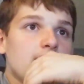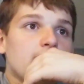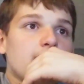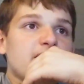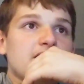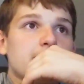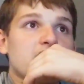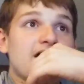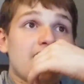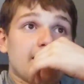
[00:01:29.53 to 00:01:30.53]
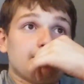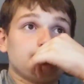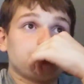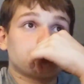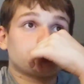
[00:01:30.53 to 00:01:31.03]
Coming in at number
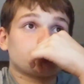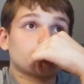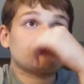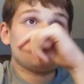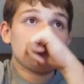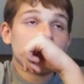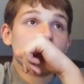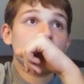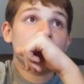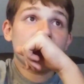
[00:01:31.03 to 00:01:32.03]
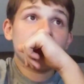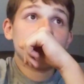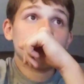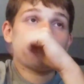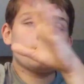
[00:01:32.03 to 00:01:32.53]
9.
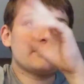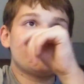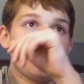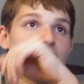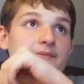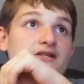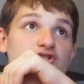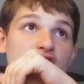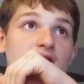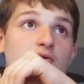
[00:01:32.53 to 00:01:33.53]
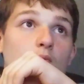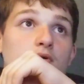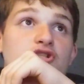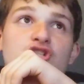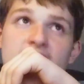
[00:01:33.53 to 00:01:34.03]
Jinn or
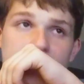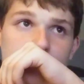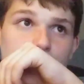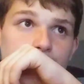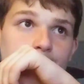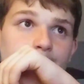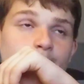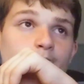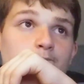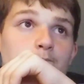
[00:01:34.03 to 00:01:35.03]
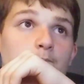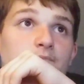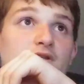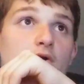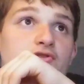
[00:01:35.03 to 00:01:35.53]
Jinni.
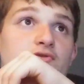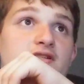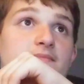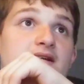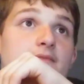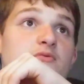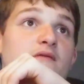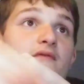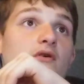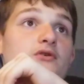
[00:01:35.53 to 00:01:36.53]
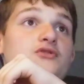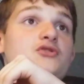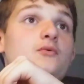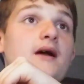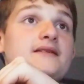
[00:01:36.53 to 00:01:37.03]
Also sometimes
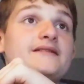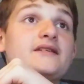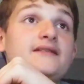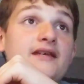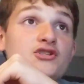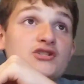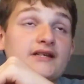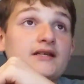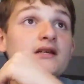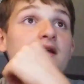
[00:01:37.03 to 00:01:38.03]
referred to as Dijini.